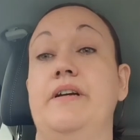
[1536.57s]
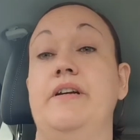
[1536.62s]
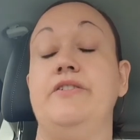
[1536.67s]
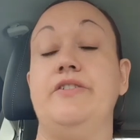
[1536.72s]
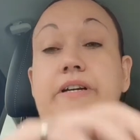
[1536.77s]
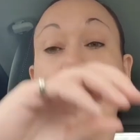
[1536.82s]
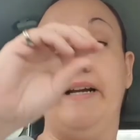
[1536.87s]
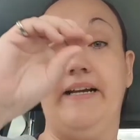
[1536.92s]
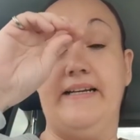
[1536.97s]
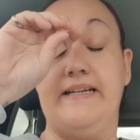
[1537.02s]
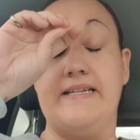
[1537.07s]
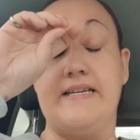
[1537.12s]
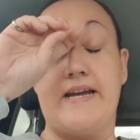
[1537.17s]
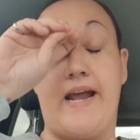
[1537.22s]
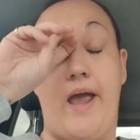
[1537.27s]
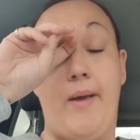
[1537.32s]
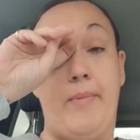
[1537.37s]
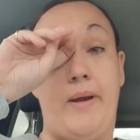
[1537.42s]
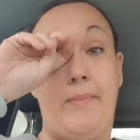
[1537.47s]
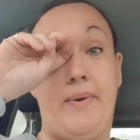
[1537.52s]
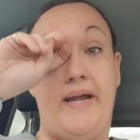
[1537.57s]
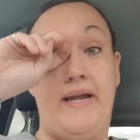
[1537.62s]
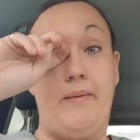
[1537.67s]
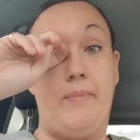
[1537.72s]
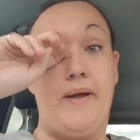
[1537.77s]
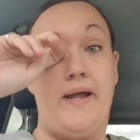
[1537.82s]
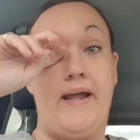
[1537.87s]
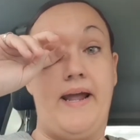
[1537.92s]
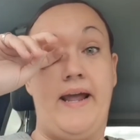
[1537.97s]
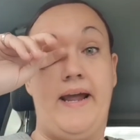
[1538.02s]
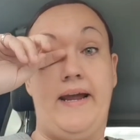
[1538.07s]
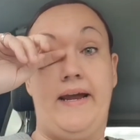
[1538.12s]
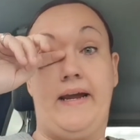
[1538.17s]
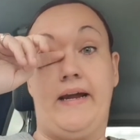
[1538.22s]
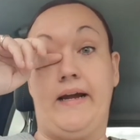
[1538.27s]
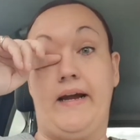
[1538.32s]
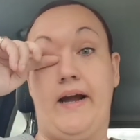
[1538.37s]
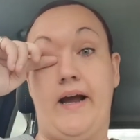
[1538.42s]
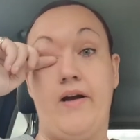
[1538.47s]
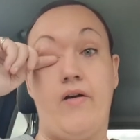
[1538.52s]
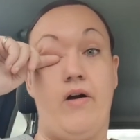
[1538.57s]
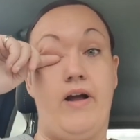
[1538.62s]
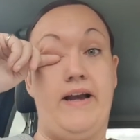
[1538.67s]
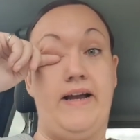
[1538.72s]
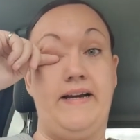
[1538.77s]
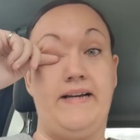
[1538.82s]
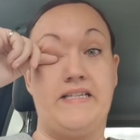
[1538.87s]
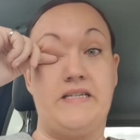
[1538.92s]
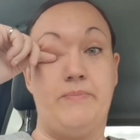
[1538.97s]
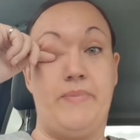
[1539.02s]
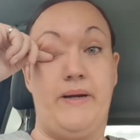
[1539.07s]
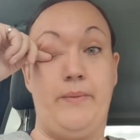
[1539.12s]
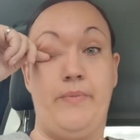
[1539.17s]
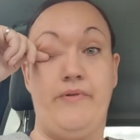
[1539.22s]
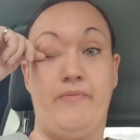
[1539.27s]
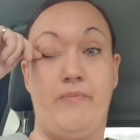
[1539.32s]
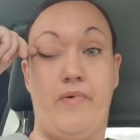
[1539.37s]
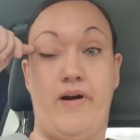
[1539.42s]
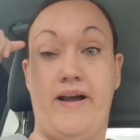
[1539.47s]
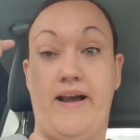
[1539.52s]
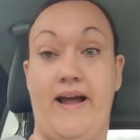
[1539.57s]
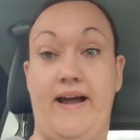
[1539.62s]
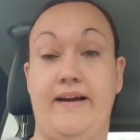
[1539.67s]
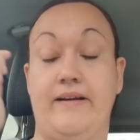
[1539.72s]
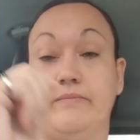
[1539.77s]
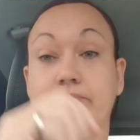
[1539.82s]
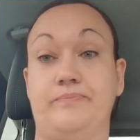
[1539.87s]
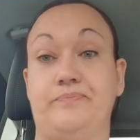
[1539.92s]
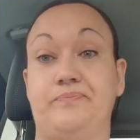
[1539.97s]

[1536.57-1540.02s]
She needed to get me PPE, and I needed to be with my nan.